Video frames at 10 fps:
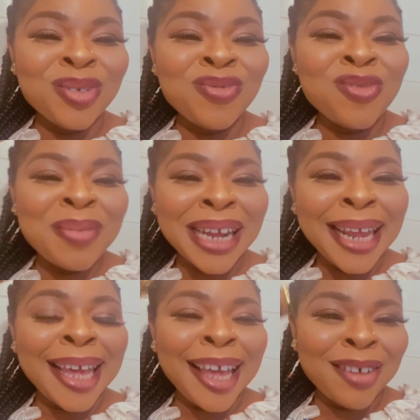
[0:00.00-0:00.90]
woman
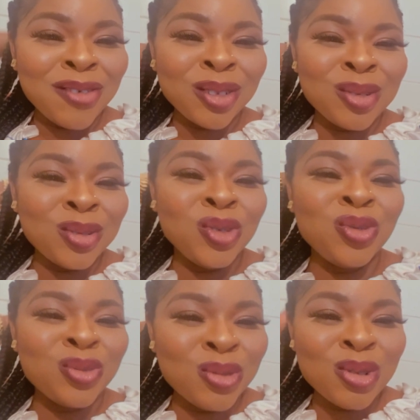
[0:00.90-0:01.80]
hair photo
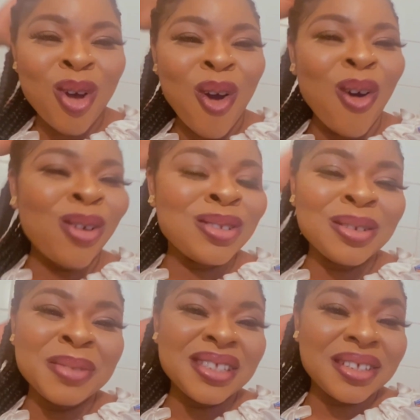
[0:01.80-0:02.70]
shoot or
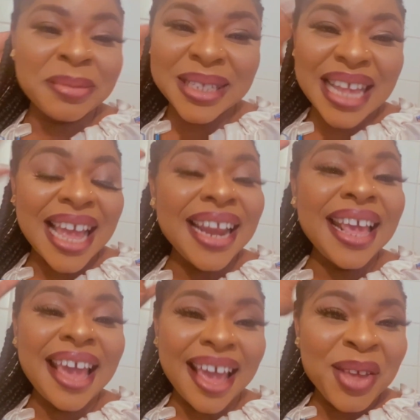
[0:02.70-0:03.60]
something,
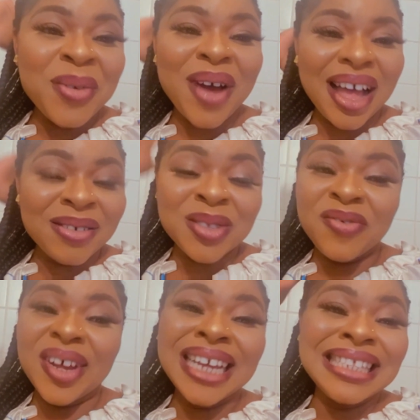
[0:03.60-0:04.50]
any hair you have, so
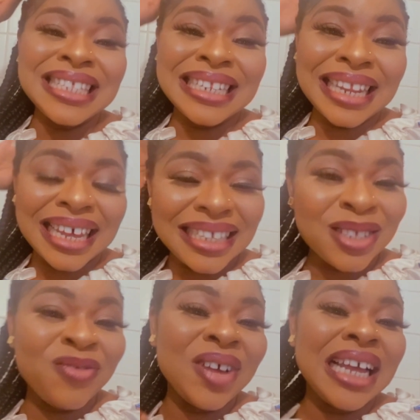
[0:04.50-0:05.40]
far it's nice,
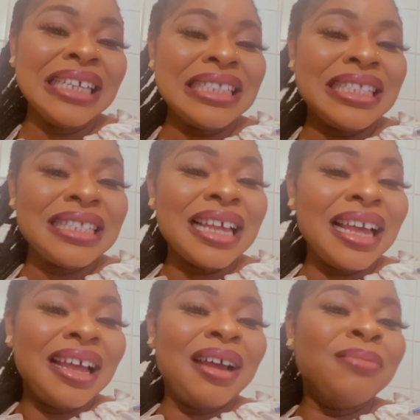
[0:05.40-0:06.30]
so far it's
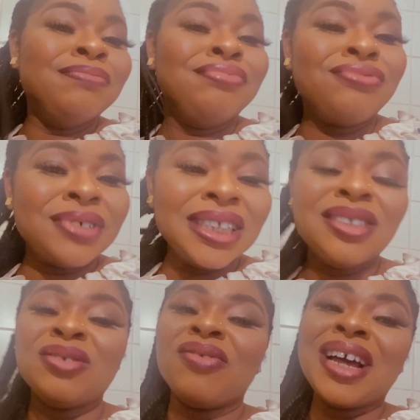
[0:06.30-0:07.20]
braid,
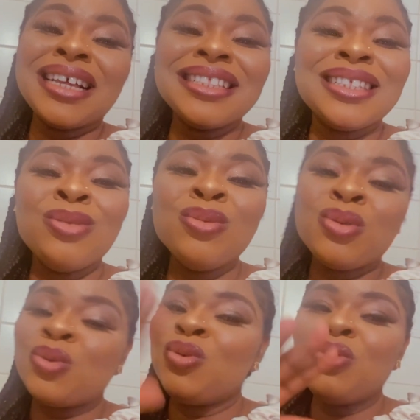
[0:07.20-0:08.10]
so far it
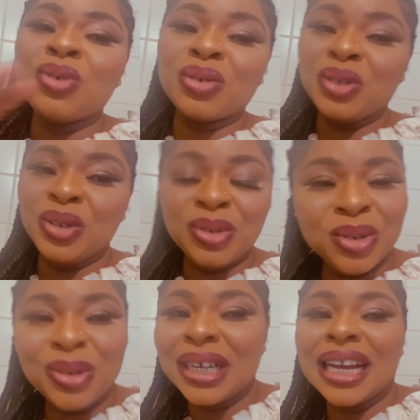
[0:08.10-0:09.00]
looks good on you,
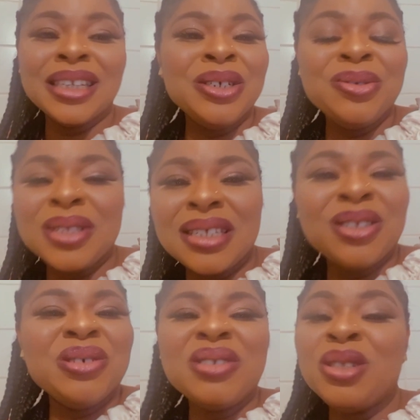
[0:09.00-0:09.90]
you can use it.
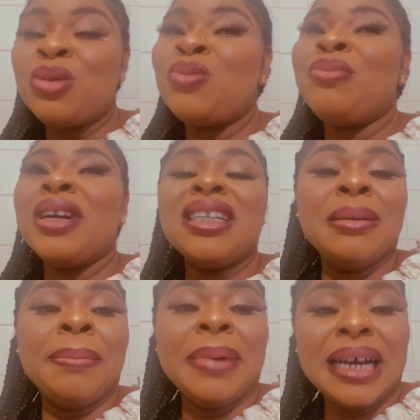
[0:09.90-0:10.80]
You don't need to break the
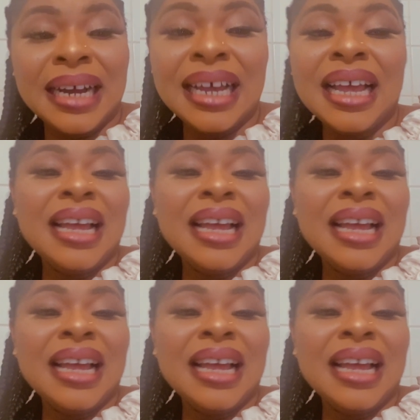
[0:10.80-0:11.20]
bank